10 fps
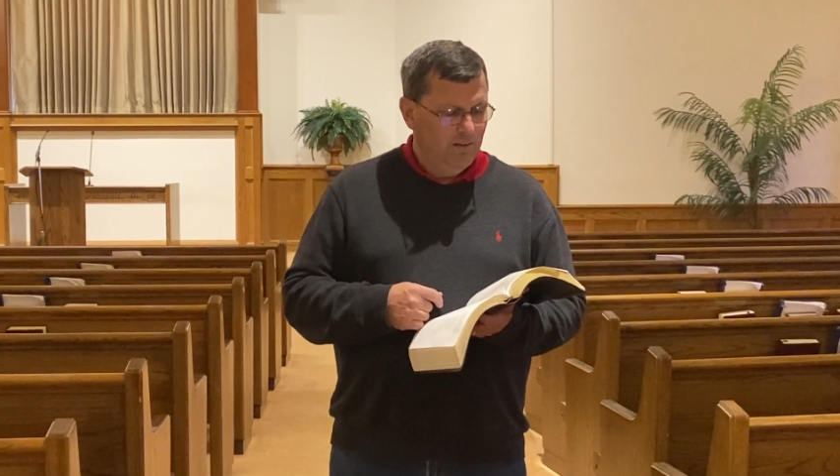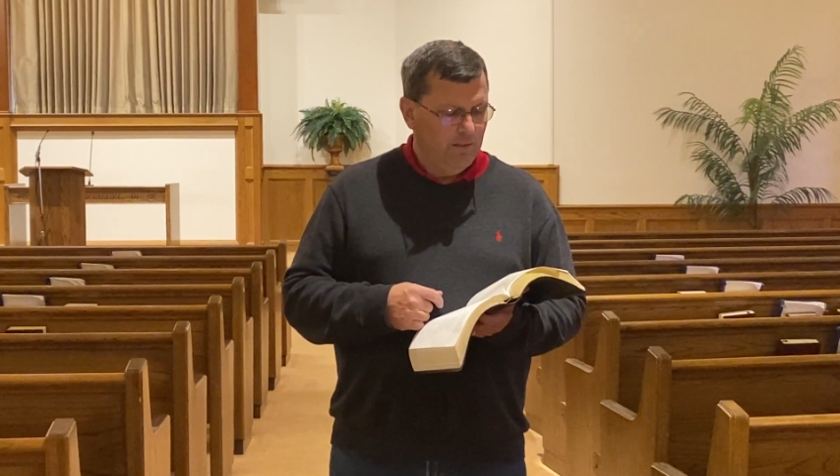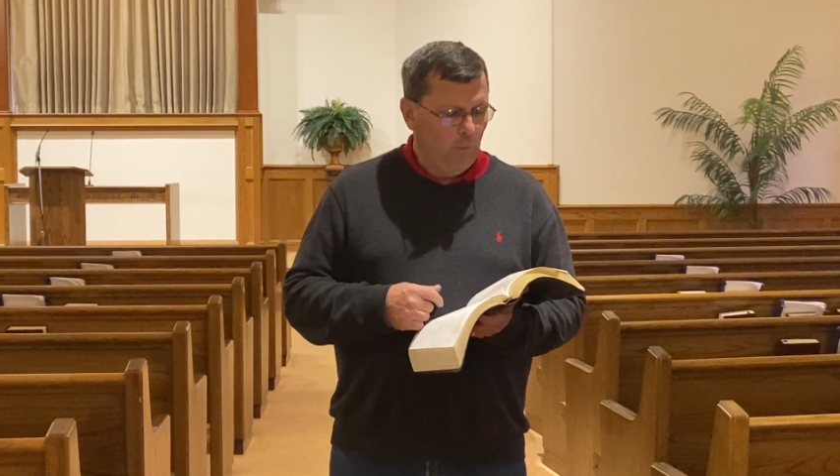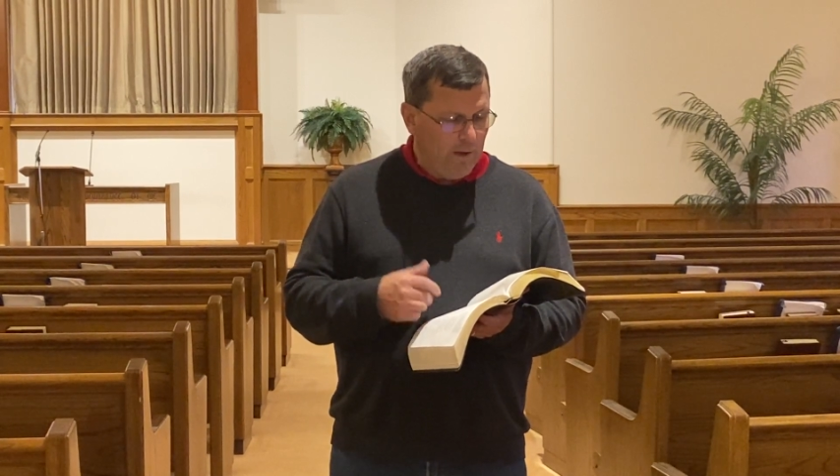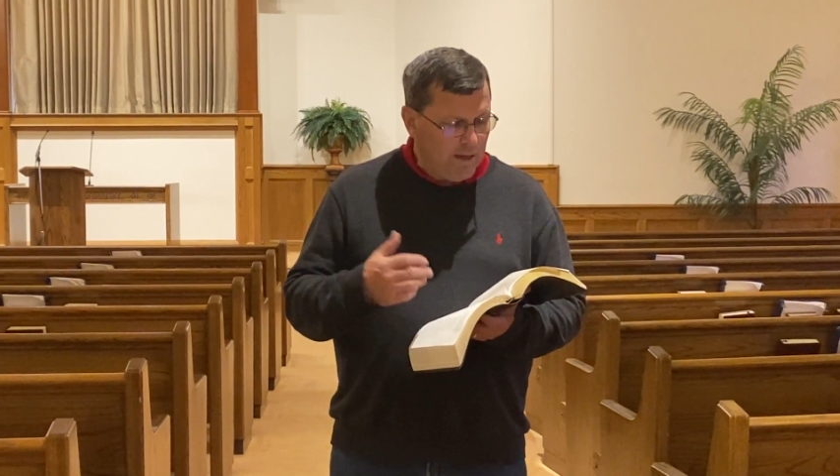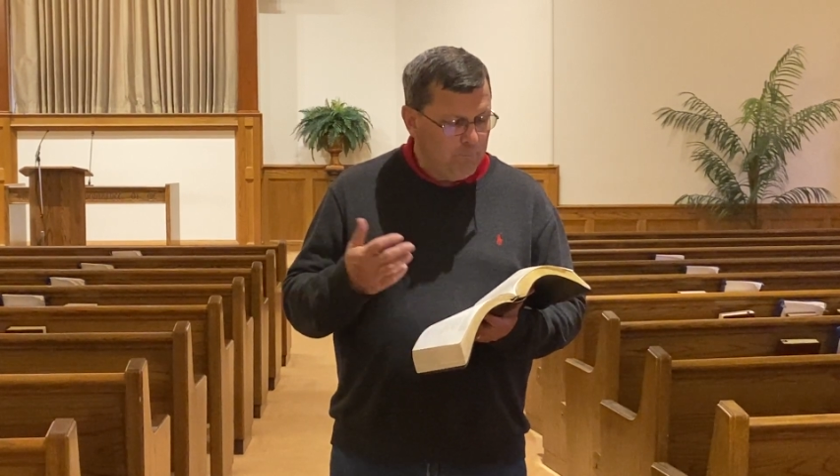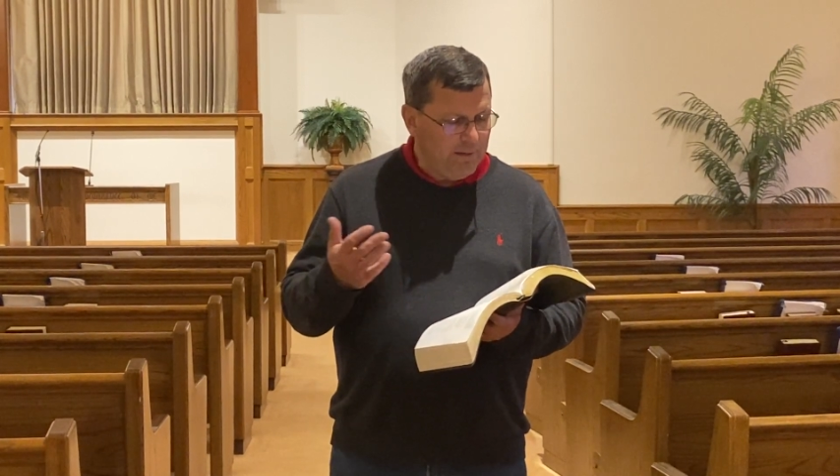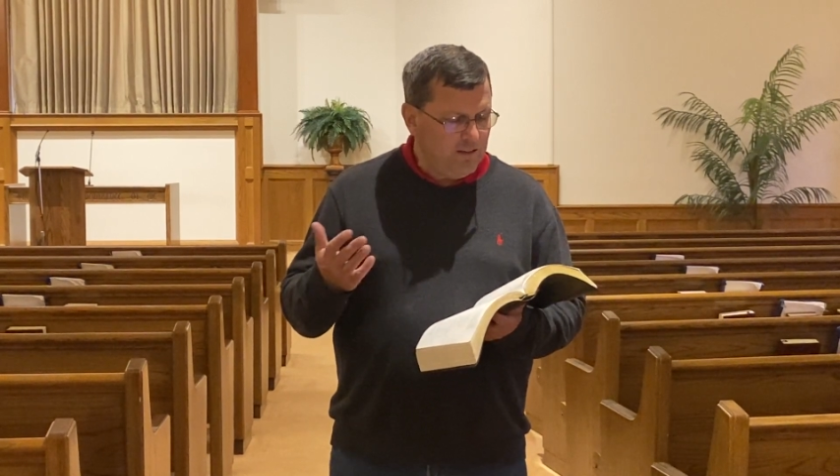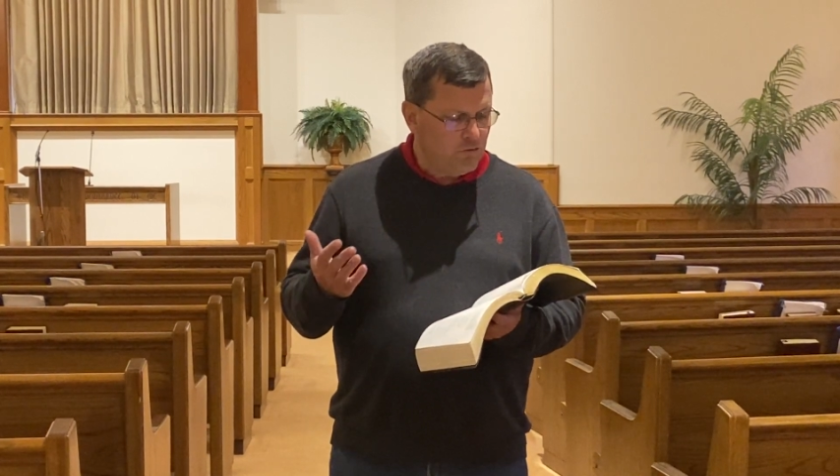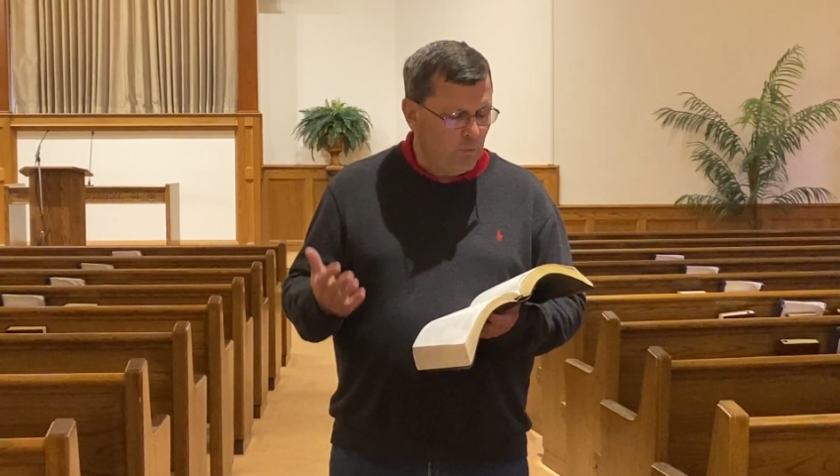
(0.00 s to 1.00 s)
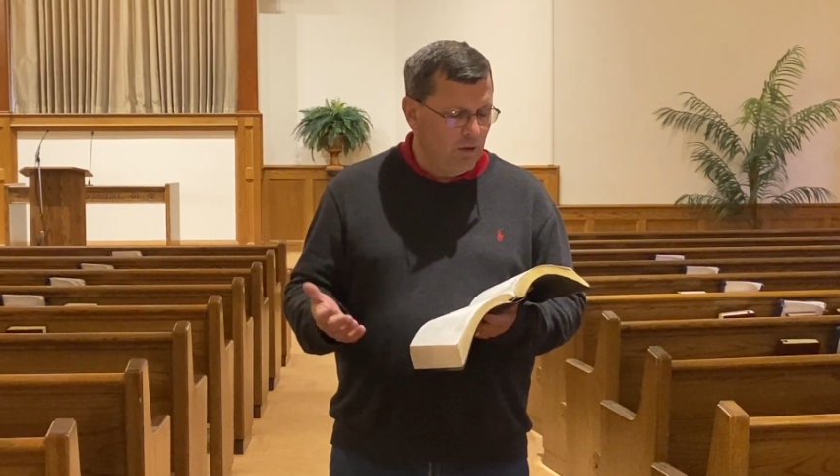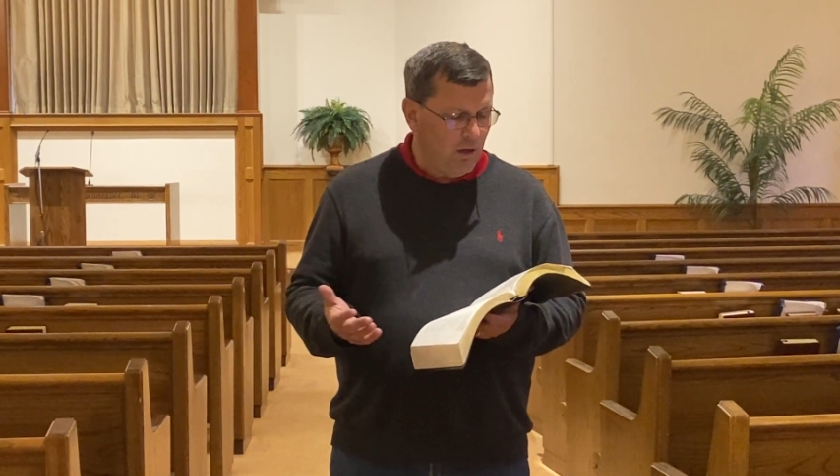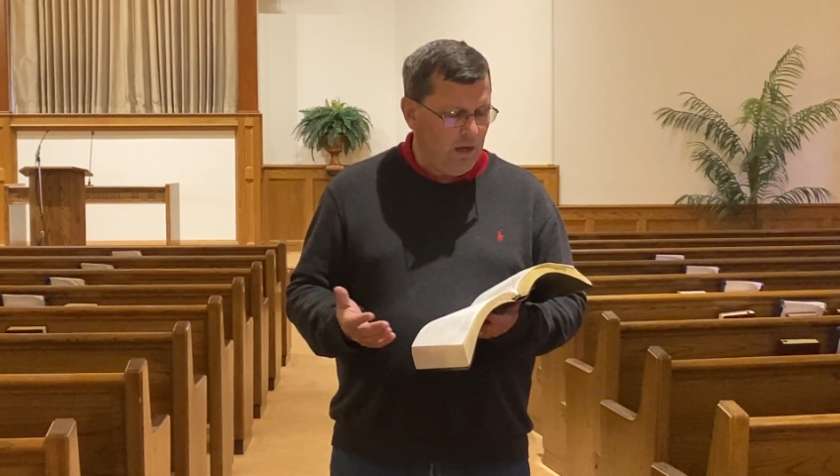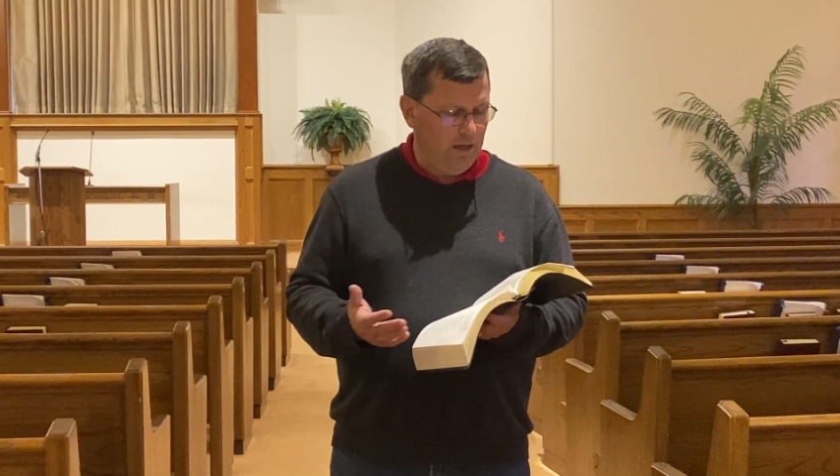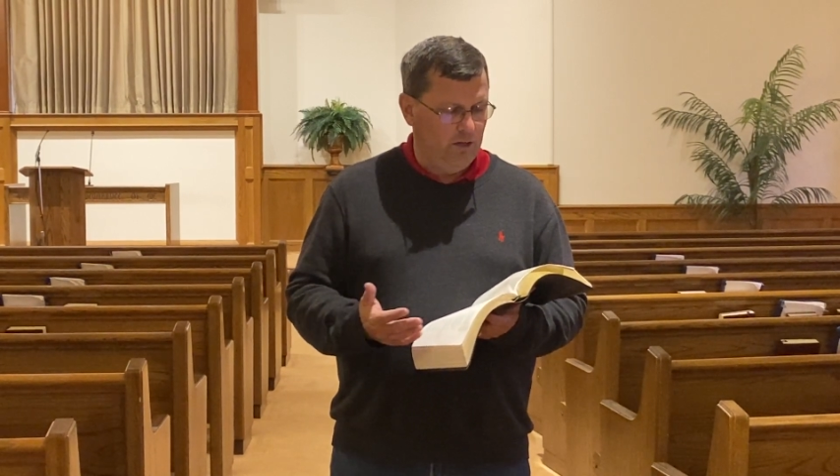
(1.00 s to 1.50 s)
The wild beasts
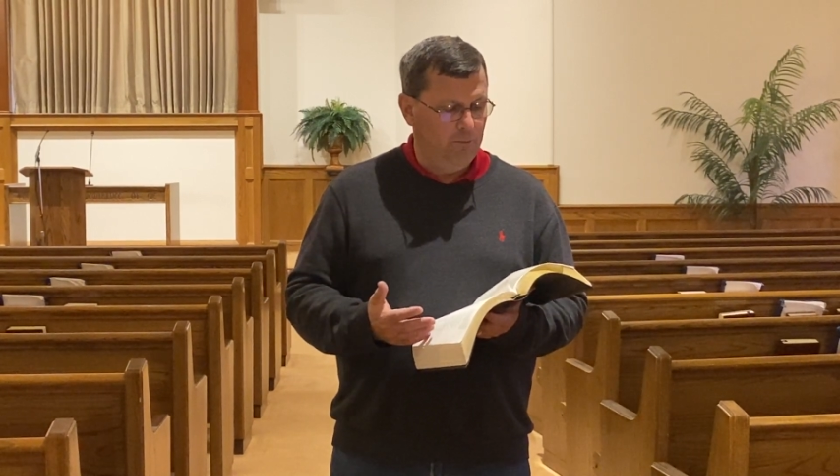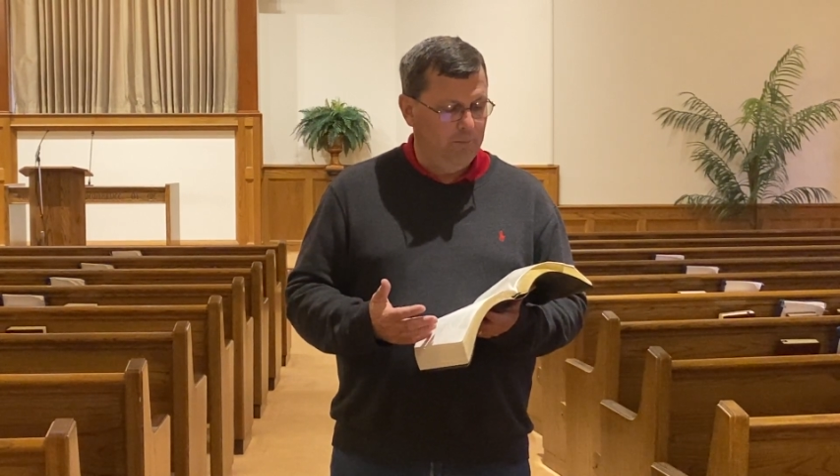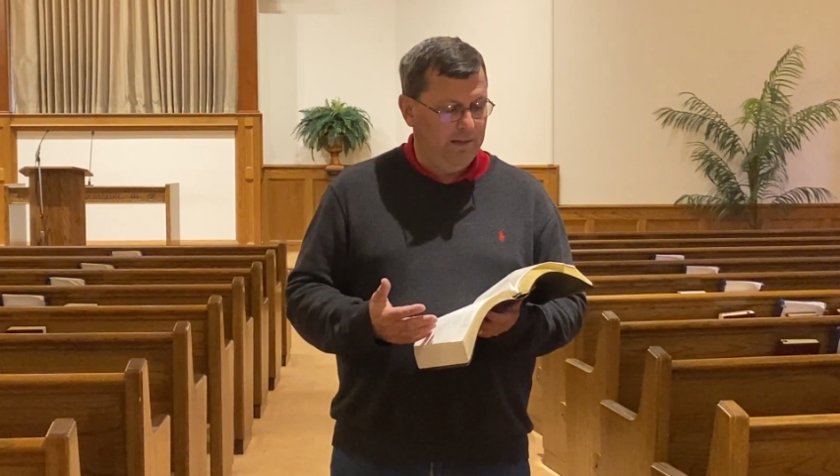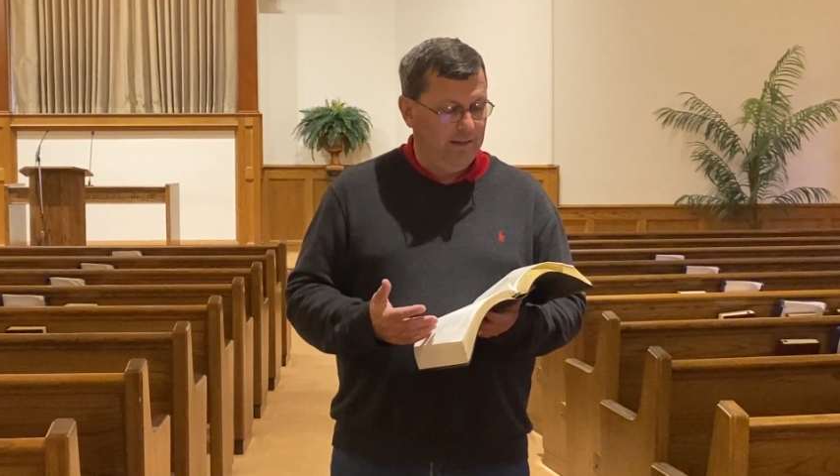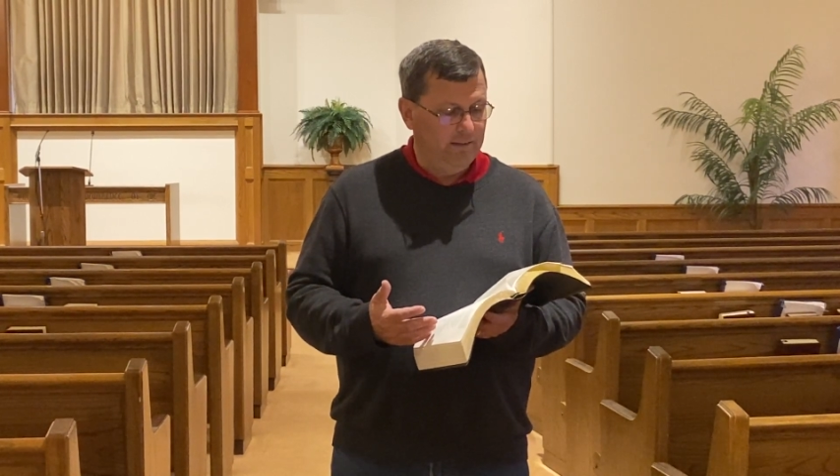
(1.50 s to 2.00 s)
will honor me,